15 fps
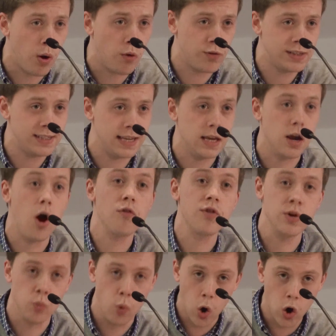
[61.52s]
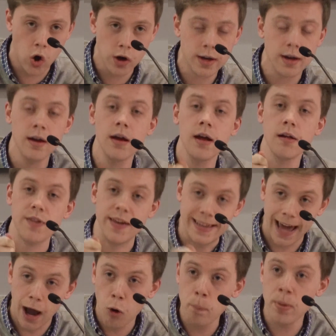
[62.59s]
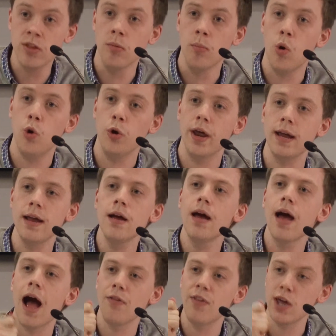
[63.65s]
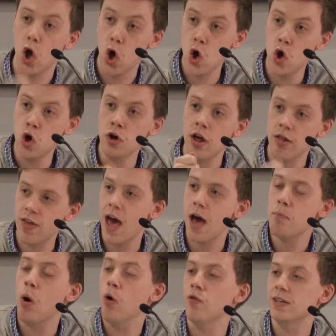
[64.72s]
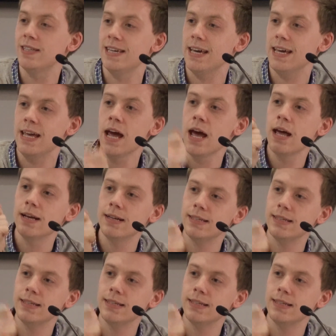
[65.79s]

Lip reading: poverty are in work. They get up in the morning and they earn their poverty